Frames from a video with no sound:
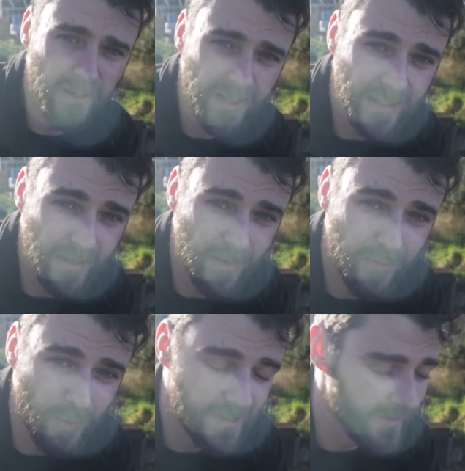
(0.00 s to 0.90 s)
long, I think they're
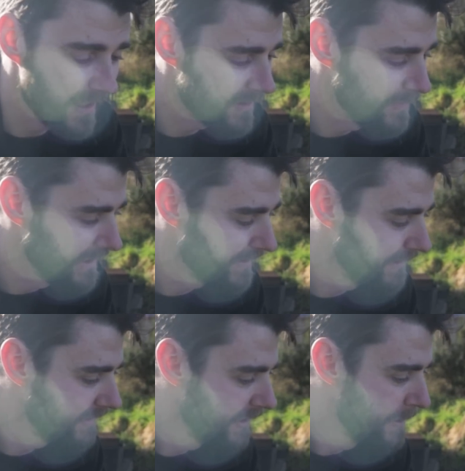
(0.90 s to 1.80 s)
forty
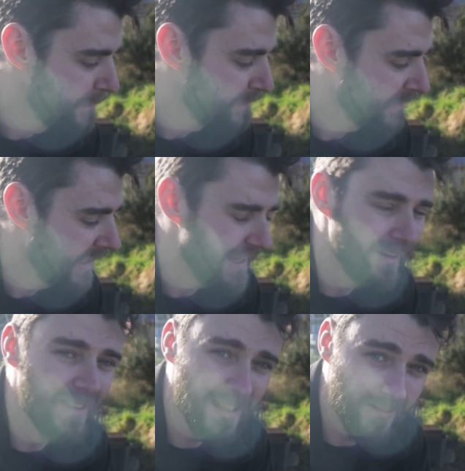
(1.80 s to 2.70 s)
centimetres. And
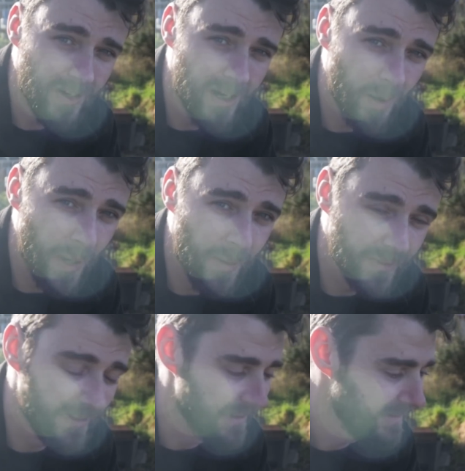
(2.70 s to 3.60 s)
I think for our
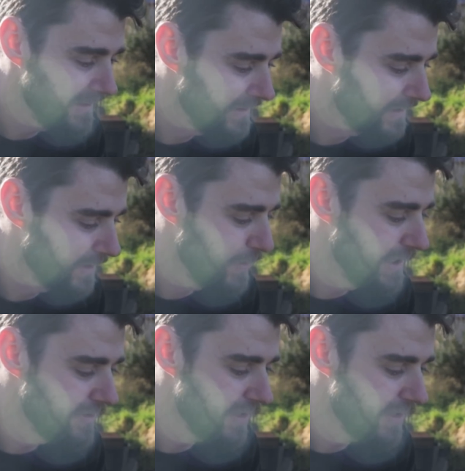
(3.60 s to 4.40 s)
purposes, this is going to be